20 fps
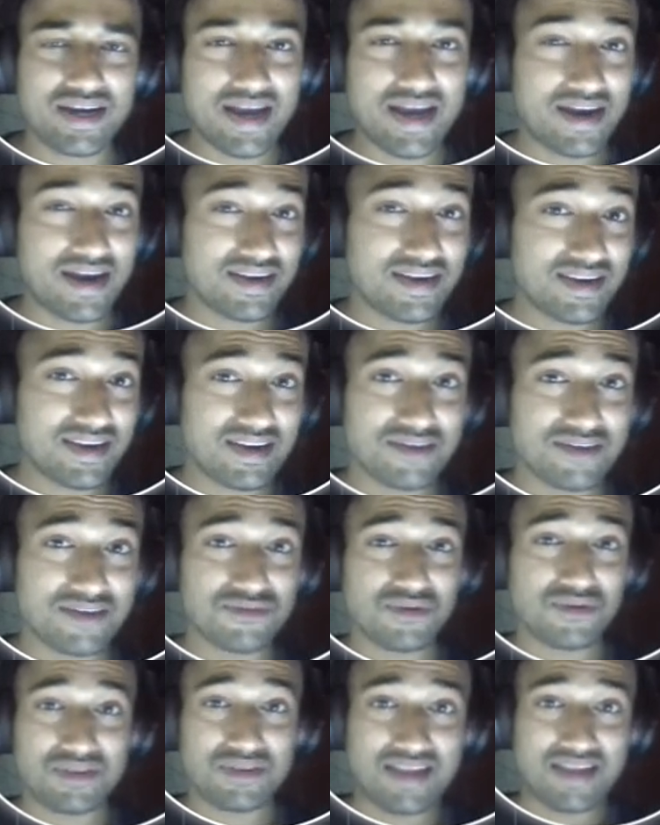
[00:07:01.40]
Airtel, and
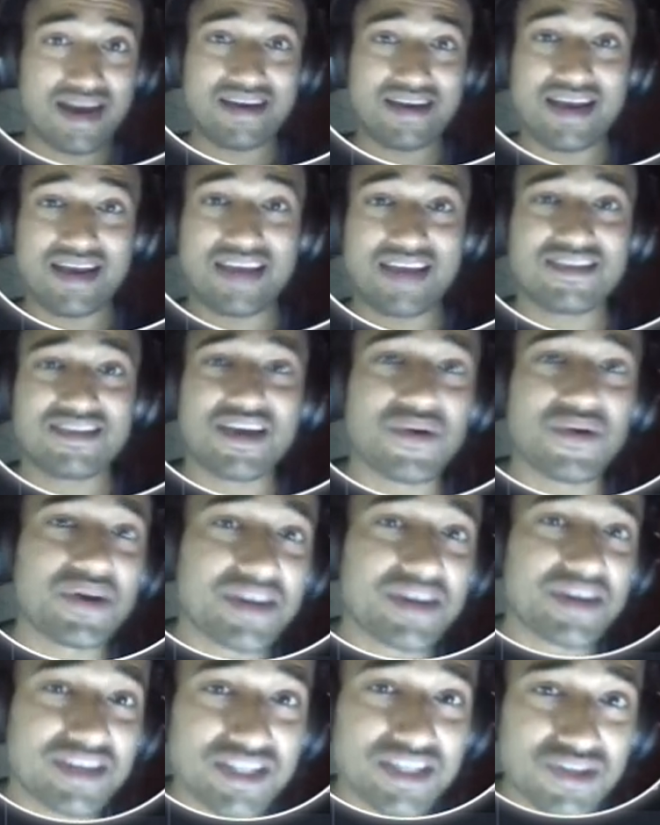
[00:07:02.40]
for that, as I
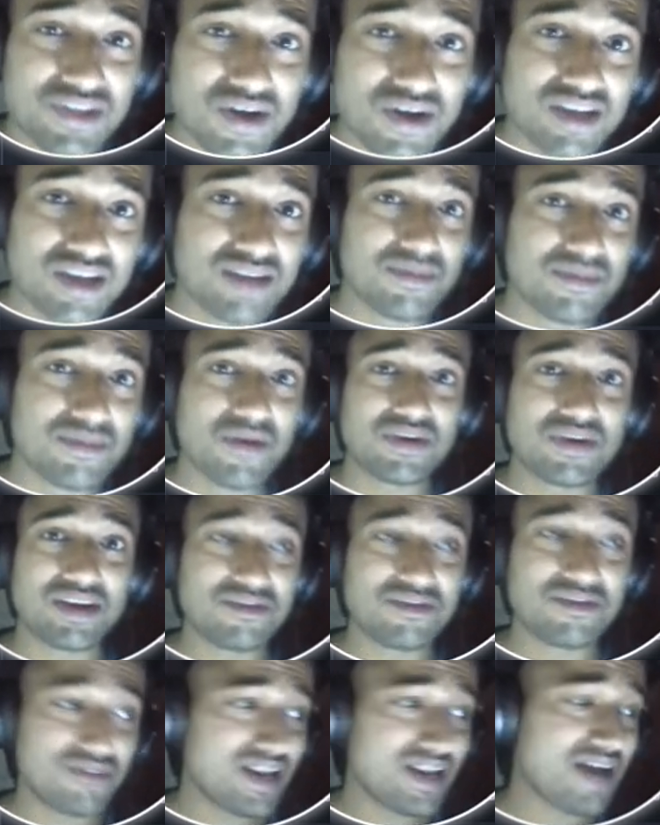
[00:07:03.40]
already talked about,
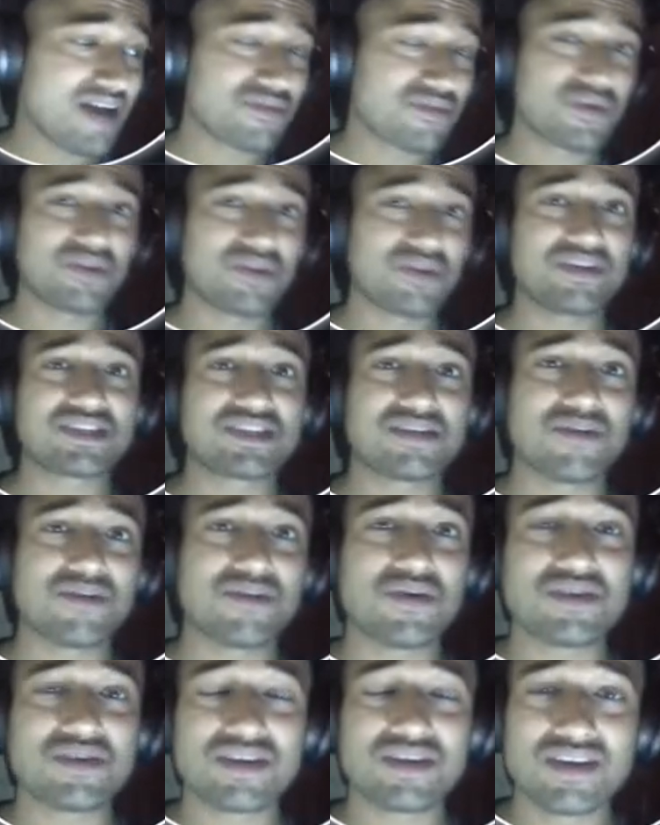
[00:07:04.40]
it will have to invest
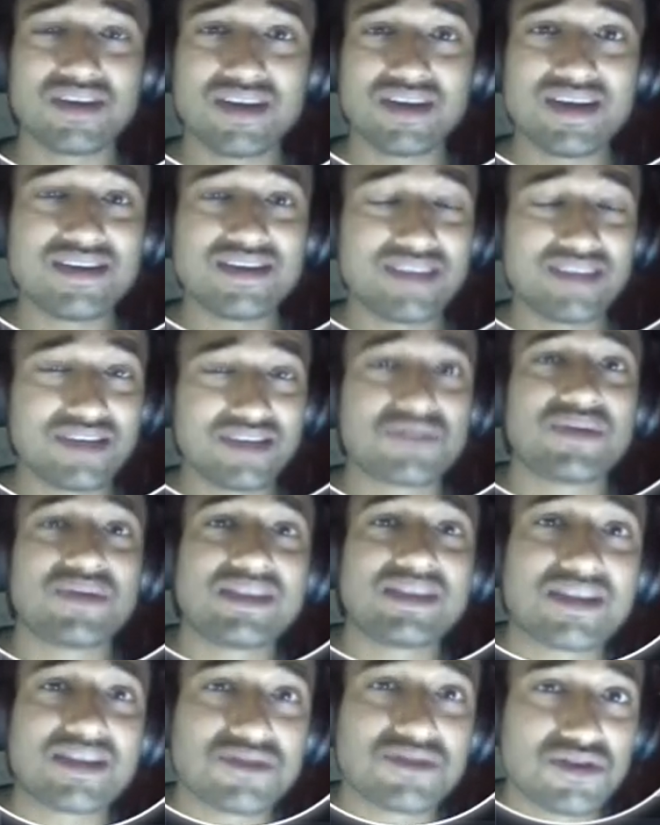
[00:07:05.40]
about 10,
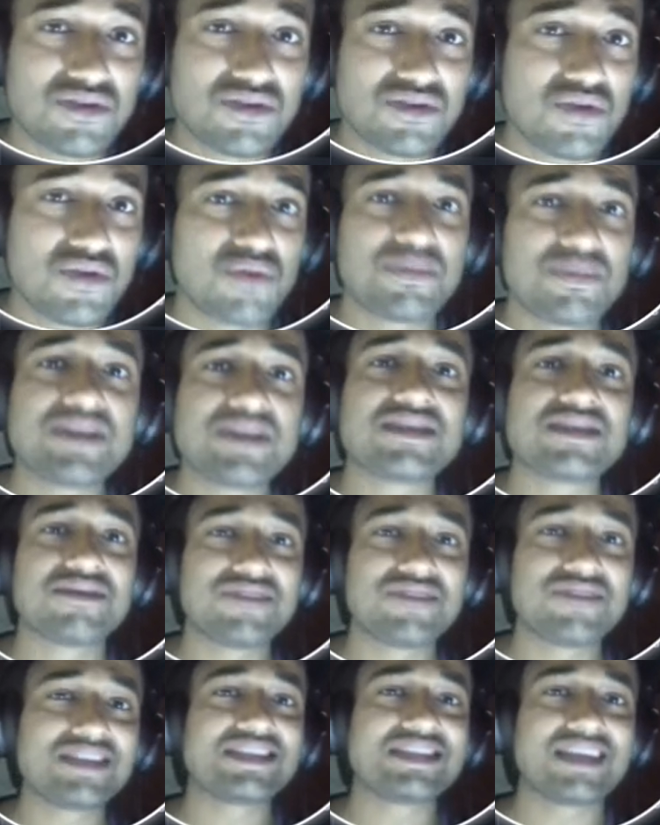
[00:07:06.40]
12,000 crore rupees
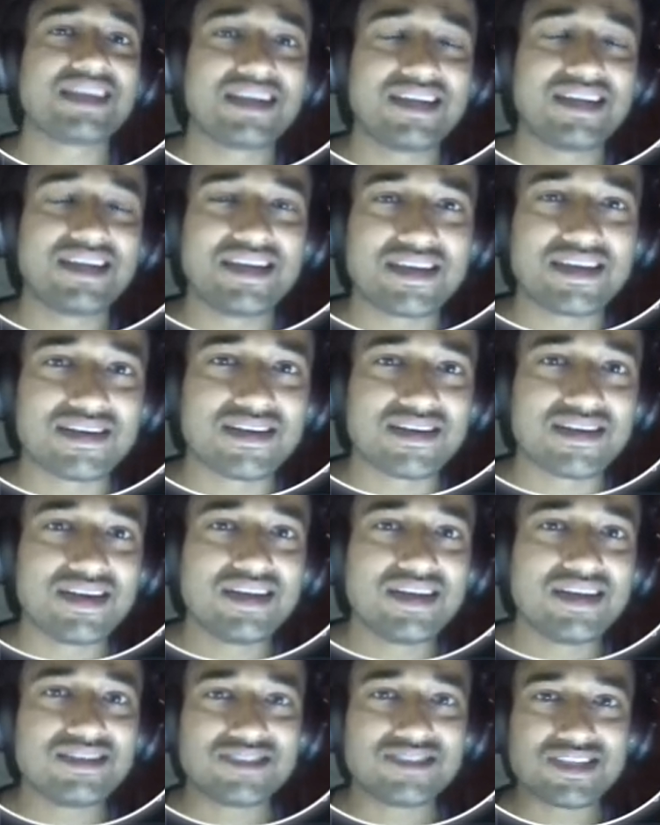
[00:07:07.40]
every single year
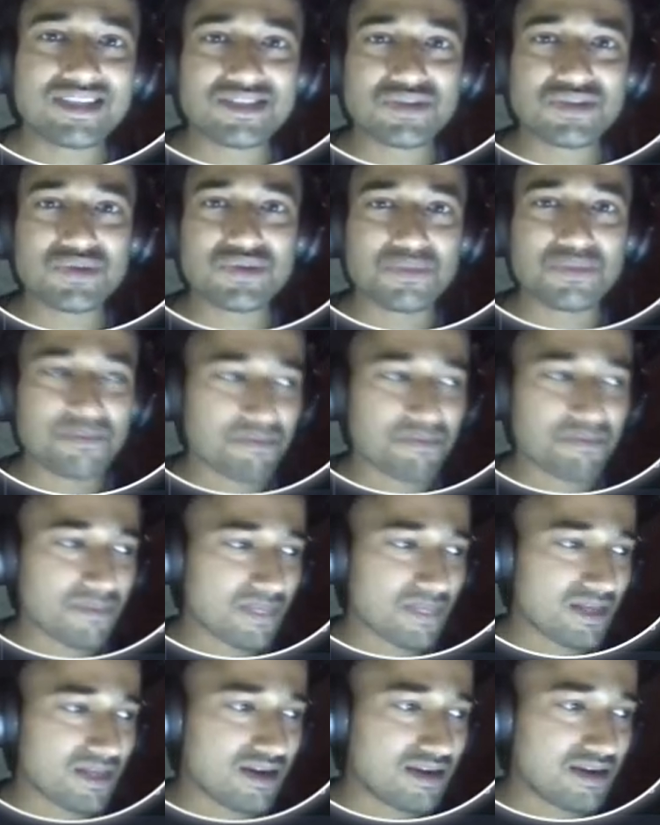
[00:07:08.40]
just to
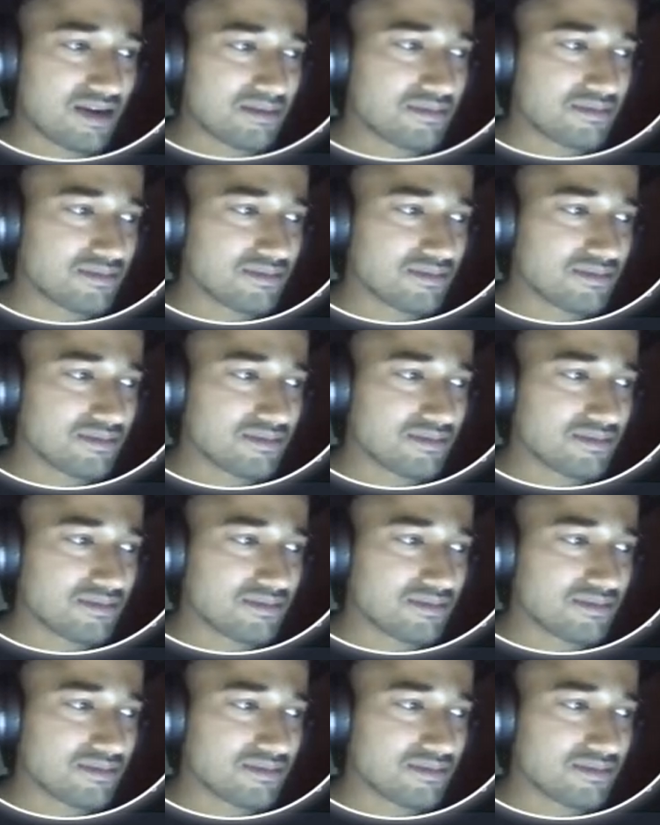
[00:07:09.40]
uh,